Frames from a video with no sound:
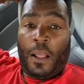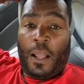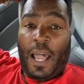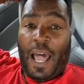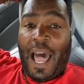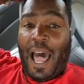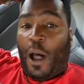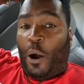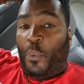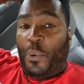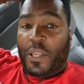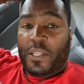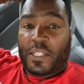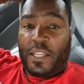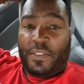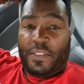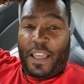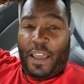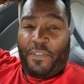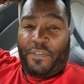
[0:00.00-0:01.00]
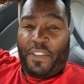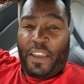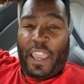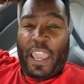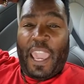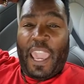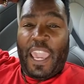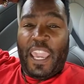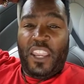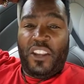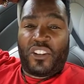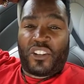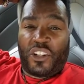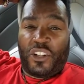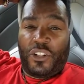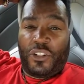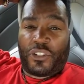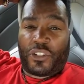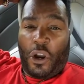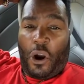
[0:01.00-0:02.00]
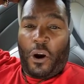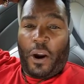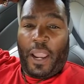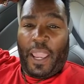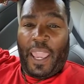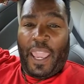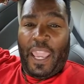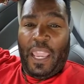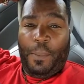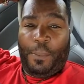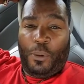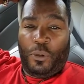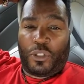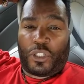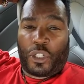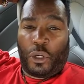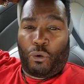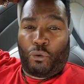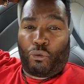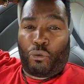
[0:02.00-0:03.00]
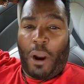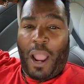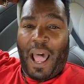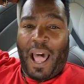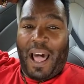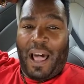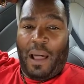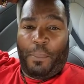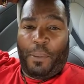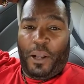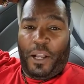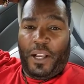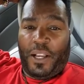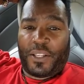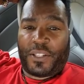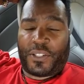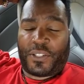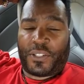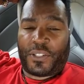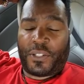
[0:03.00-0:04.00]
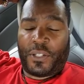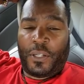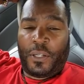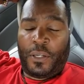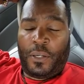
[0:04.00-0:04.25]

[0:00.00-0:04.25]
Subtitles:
how is it that the Asians are able to rob us